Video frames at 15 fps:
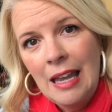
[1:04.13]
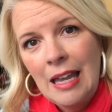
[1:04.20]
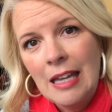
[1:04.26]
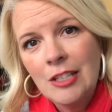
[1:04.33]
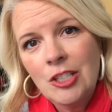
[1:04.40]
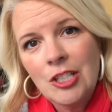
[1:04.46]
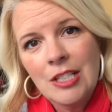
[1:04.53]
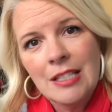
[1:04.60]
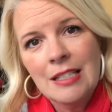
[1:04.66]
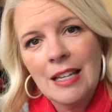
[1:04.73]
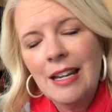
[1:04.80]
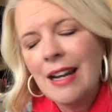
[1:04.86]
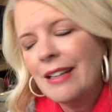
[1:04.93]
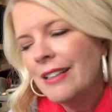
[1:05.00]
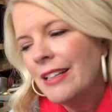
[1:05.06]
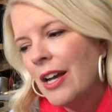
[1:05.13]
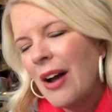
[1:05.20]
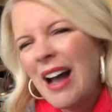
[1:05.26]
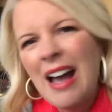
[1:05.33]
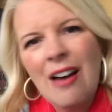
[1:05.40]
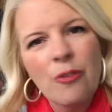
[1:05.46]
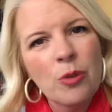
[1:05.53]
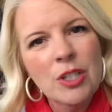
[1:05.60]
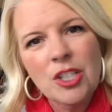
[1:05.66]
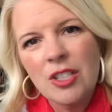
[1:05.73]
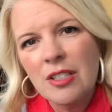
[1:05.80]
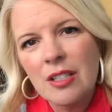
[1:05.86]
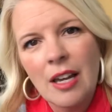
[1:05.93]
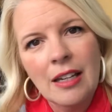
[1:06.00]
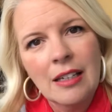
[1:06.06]
And she said, you know, I have one
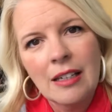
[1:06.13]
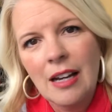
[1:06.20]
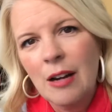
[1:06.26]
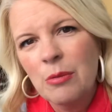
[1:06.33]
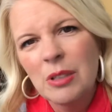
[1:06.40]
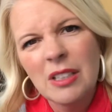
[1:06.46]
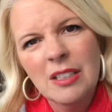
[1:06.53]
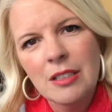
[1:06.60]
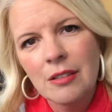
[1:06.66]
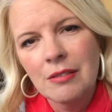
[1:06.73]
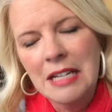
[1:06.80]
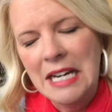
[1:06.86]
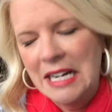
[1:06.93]
just like it. I really don't need